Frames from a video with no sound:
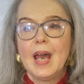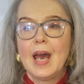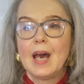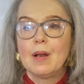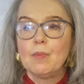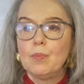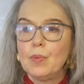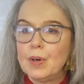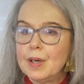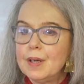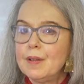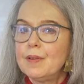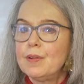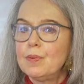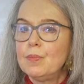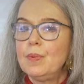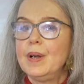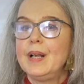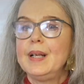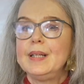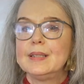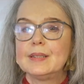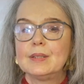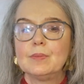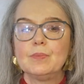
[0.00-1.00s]
And one of the
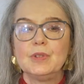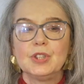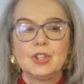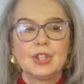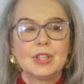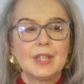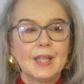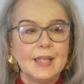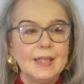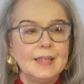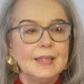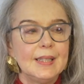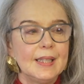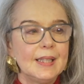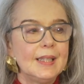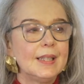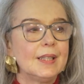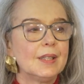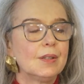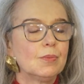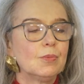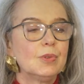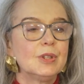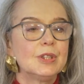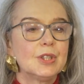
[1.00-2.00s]
ways in which they did
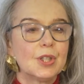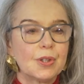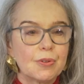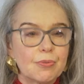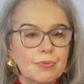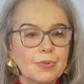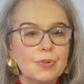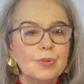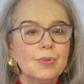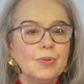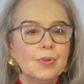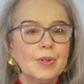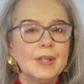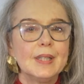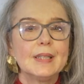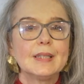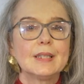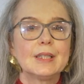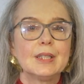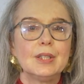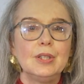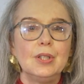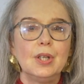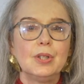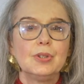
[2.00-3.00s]
it was through
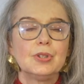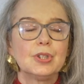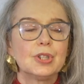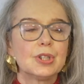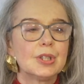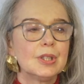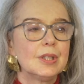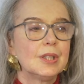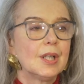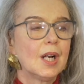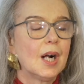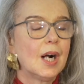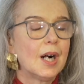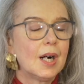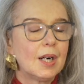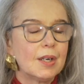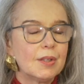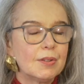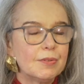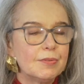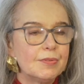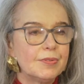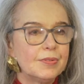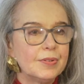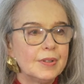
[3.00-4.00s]
this notion
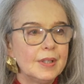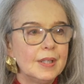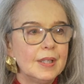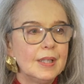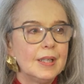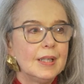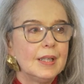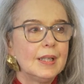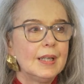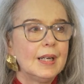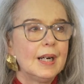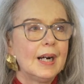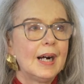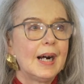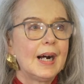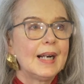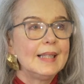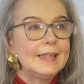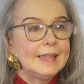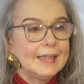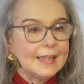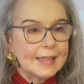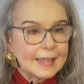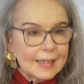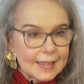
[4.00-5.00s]
of
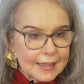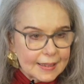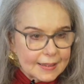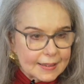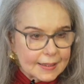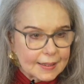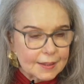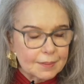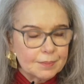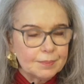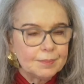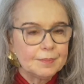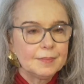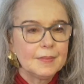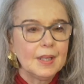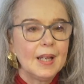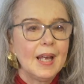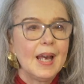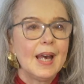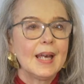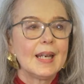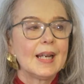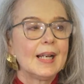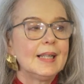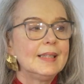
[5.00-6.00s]
idealism,
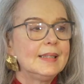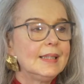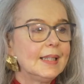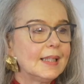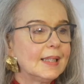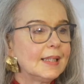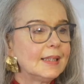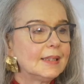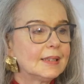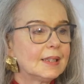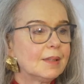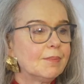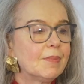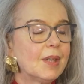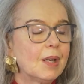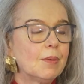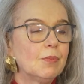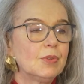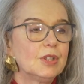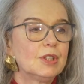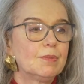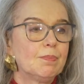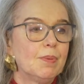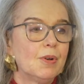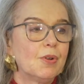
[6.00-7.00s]
an idealism that
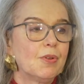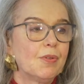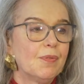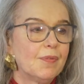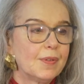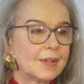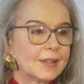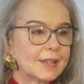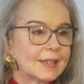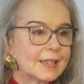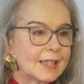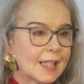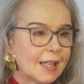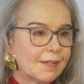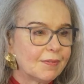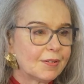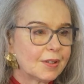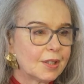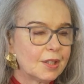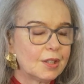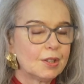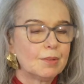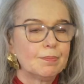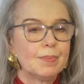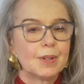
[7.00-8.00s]
was both
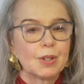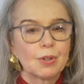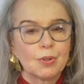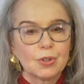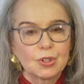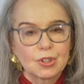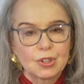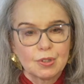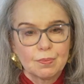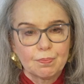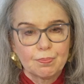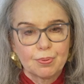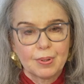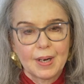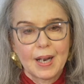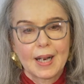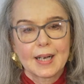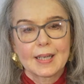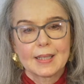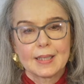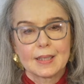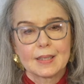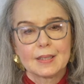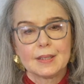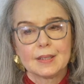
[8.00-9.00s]
philosophical but also
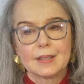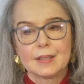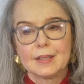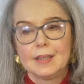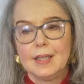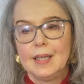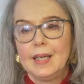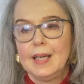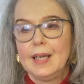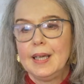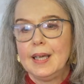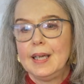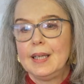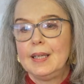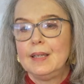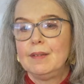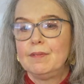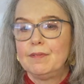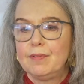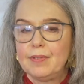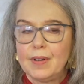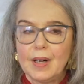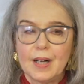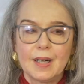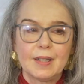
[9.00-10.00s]
practical. It
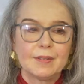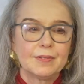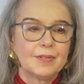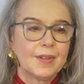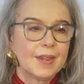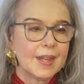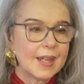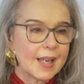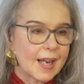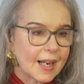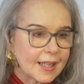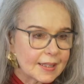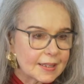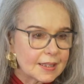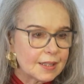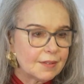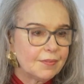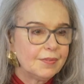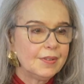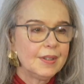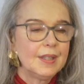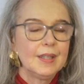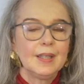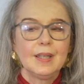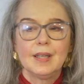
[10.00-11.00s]
involved
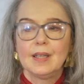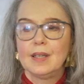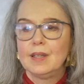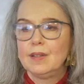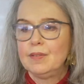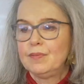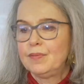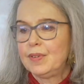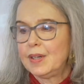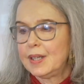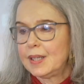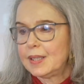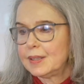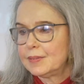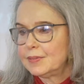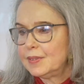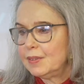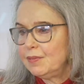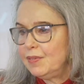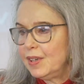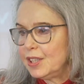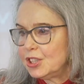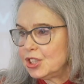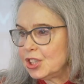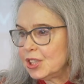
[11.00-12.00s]
theosophy, it involved
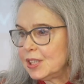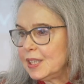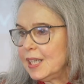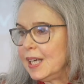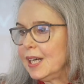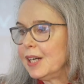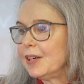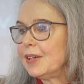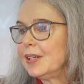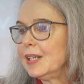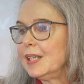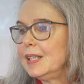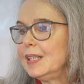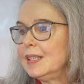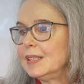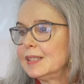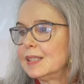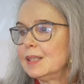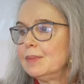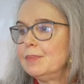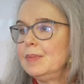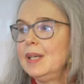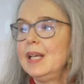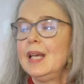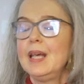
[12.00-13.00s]

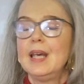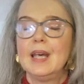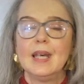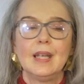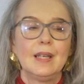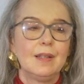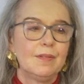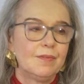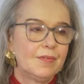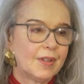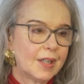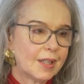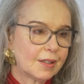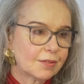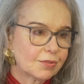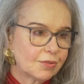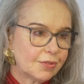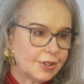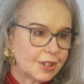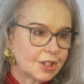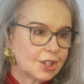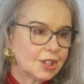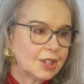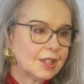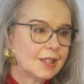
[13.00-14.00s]
vegetarianism, it involved
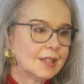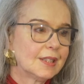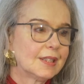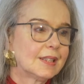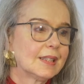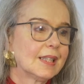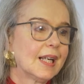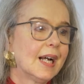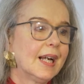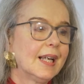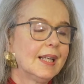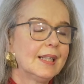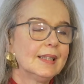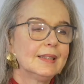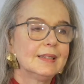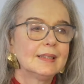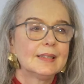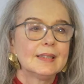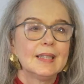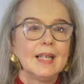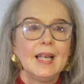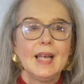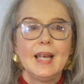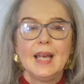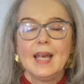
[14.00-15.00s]
Christian
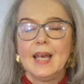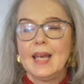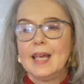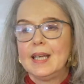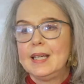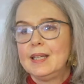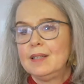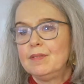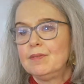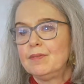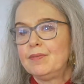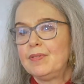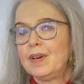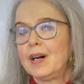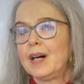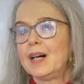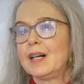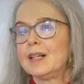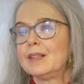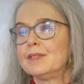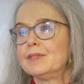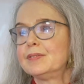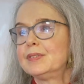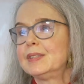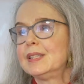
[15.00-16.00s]
Science, it
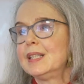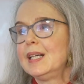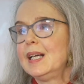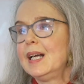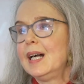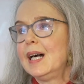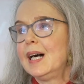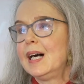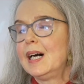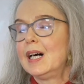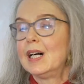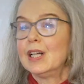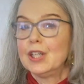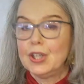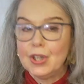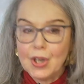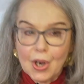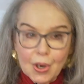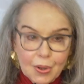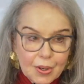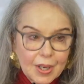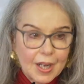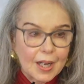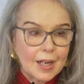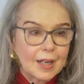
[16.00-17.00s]
involved
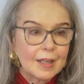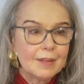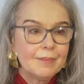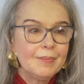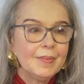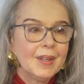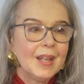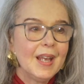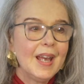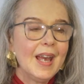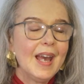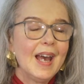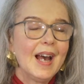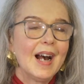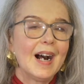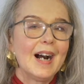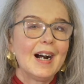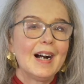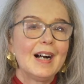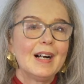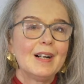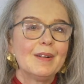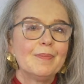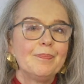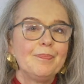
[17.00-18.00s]
yoga.
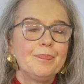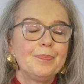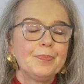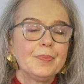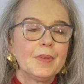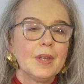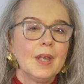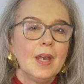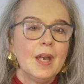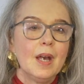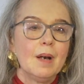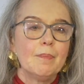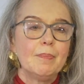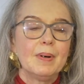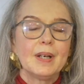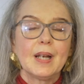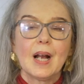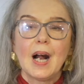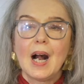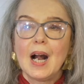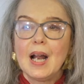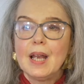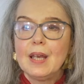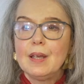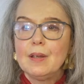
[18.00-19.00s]
But
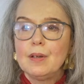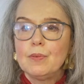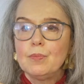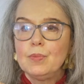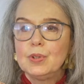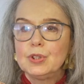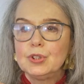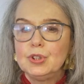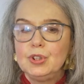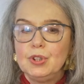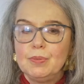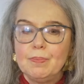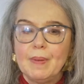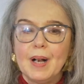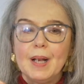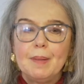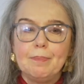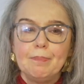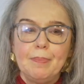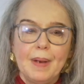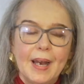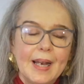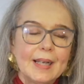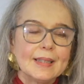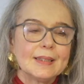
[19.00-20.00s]
I will do my
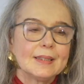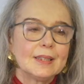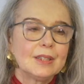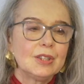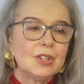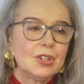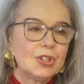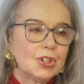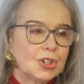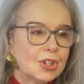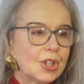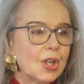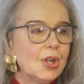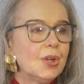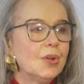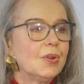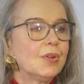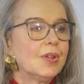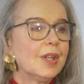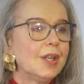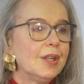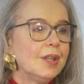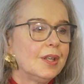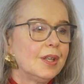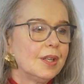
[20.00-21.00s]
best to show
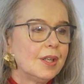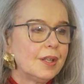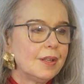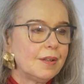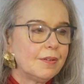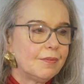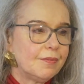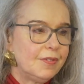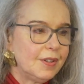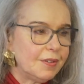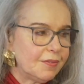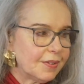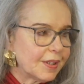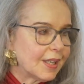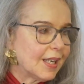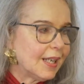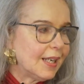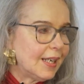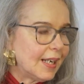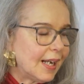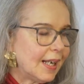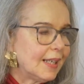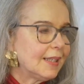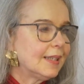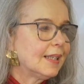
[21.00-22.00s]
that
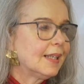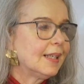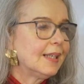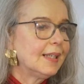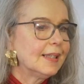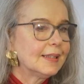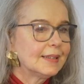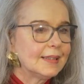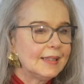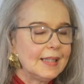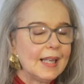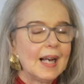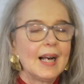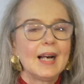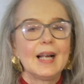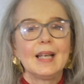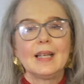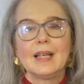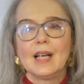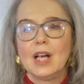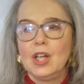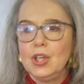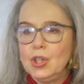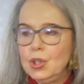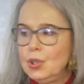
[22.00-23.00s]
Vivekananda is
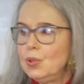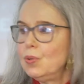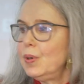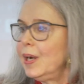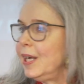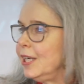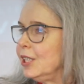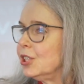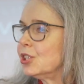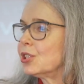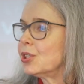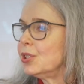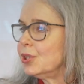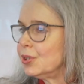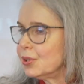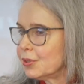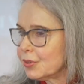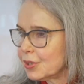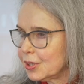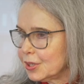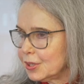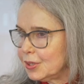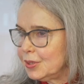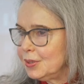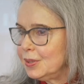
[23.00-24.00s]
not a New Age
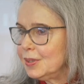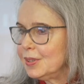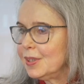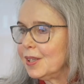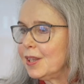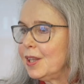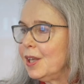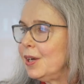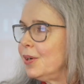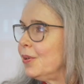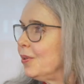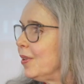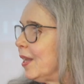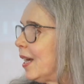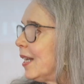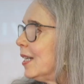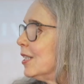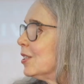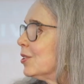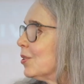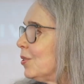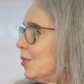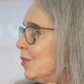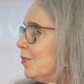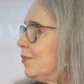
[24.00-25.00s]
guru, though that
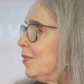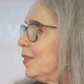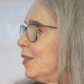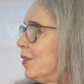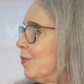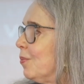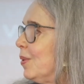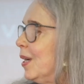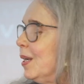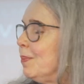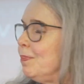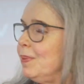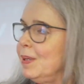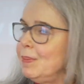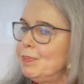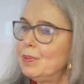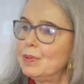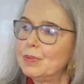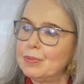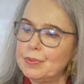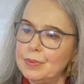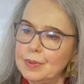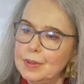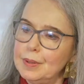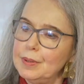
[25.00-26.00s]
is often the way
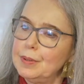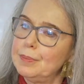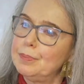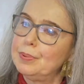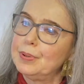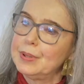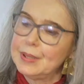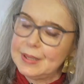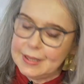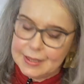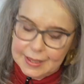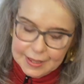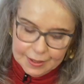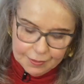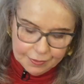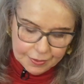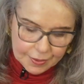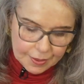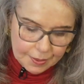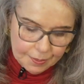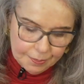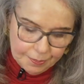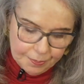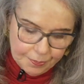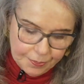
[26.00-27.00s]
people perceive
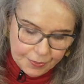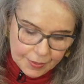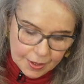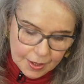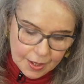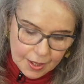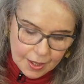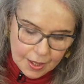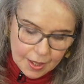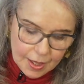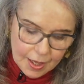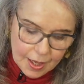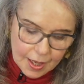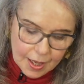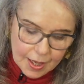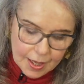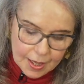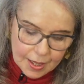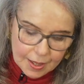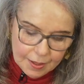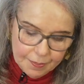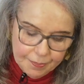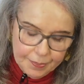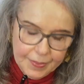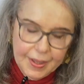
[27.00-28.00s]
him
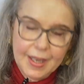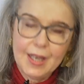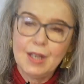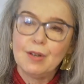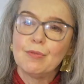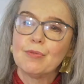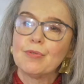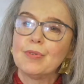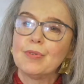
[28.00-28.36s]
in